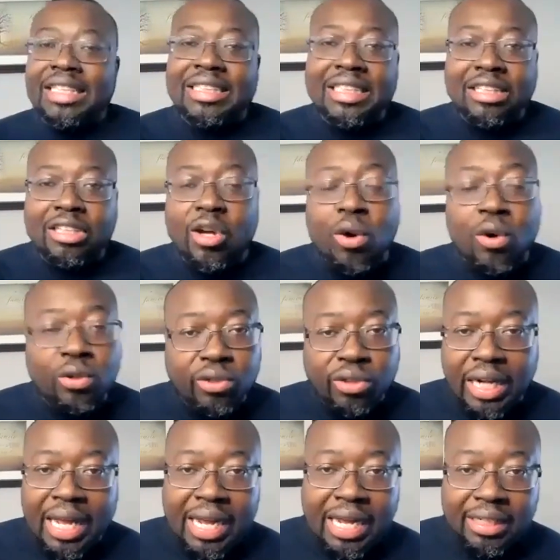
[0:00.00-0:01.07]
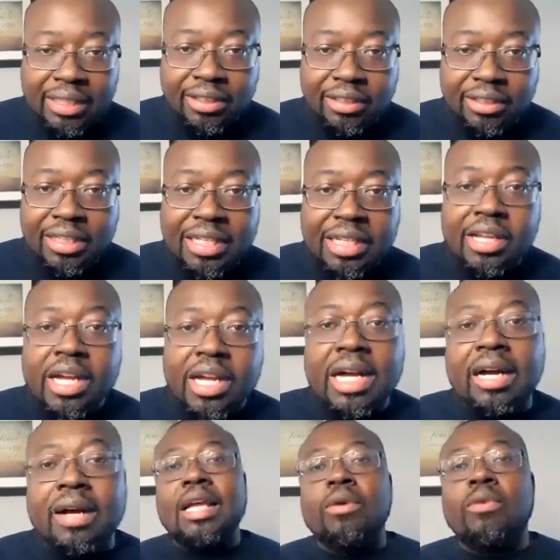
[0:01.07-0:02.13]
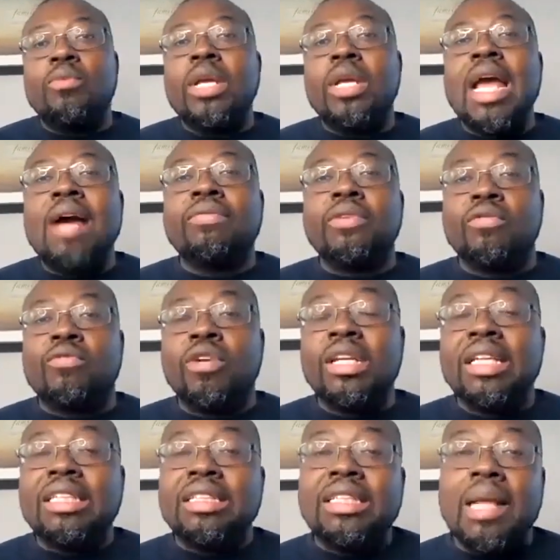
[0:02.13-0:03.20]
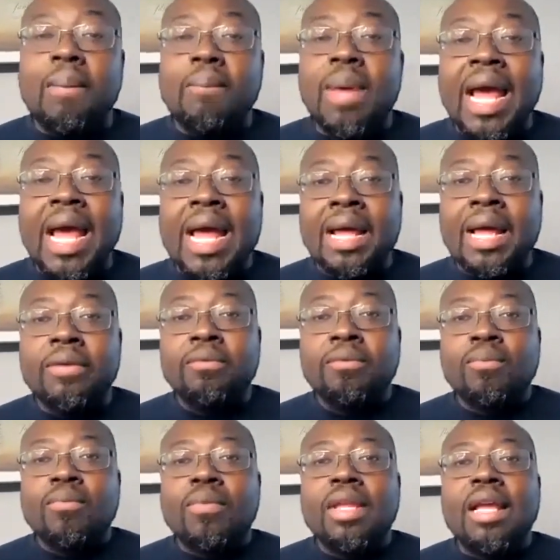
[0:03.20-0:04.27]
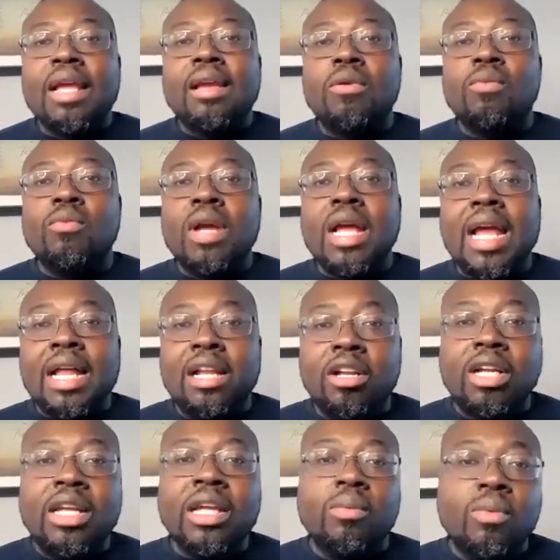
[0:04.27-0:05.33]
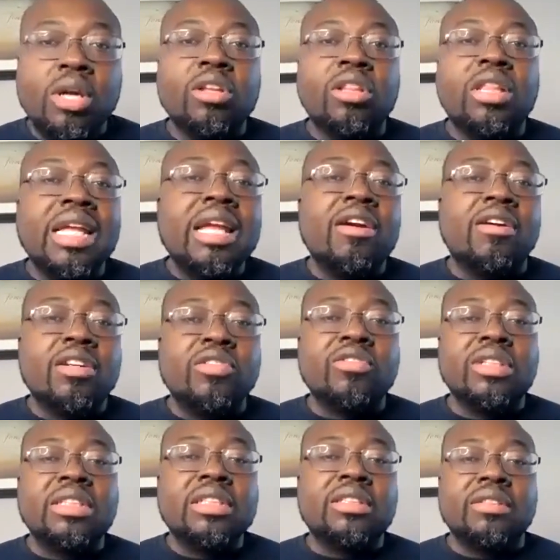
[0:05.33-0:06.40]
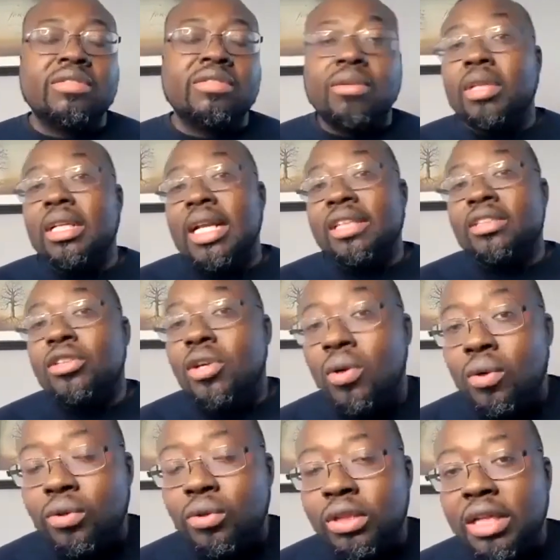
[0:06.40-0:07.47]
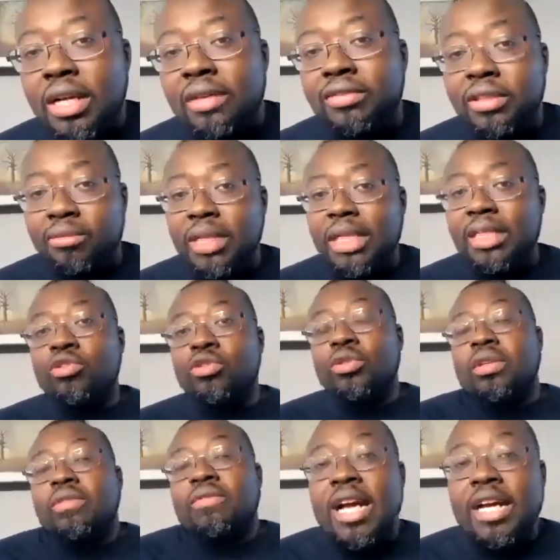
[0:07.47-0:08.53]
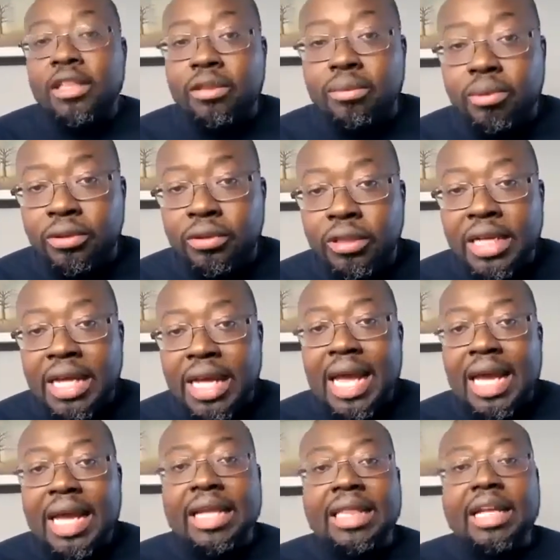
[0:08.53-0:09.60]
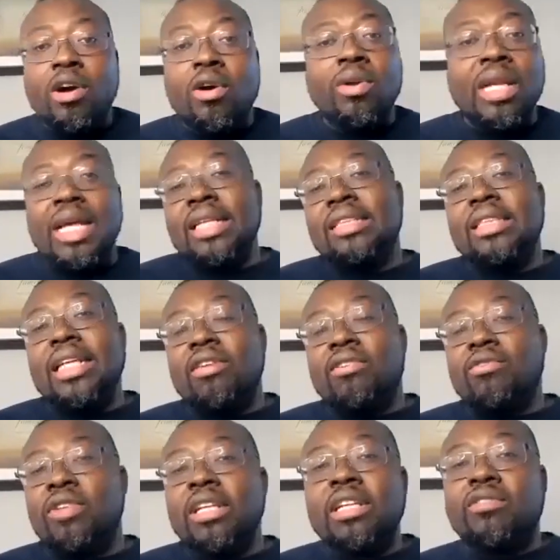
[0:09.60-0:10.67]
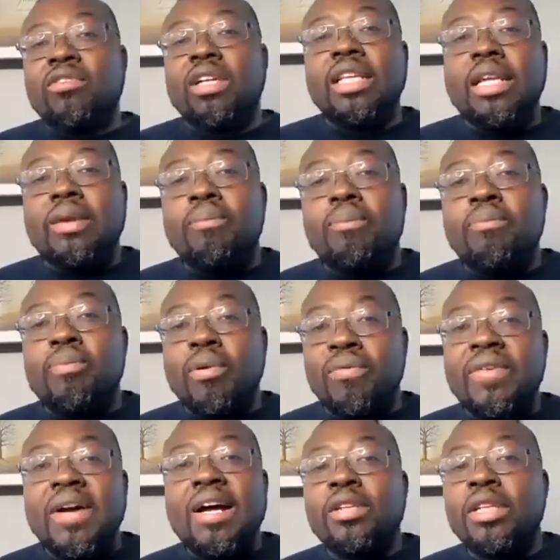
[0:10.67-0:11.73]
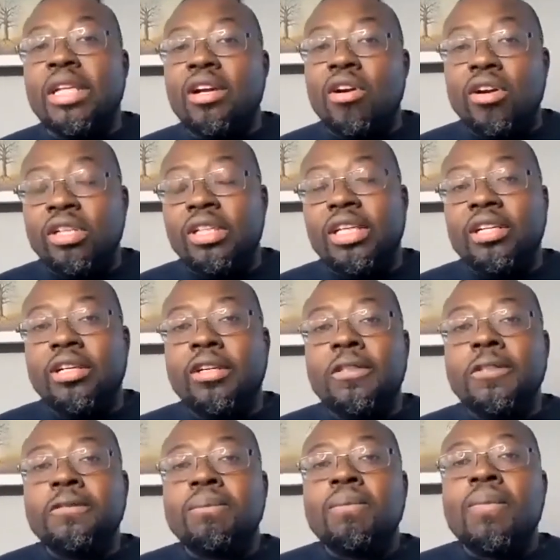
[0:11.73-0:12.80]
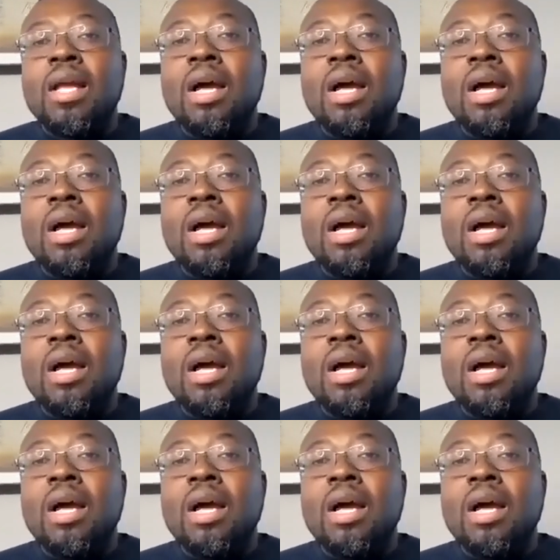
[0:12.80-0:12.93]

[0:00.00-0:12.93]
is it is it gold or not? I think we have to really step back and look at what are the characteristics of something that's gold, of something that's truly valuable. And I think Ole said it really, really profoundly earlier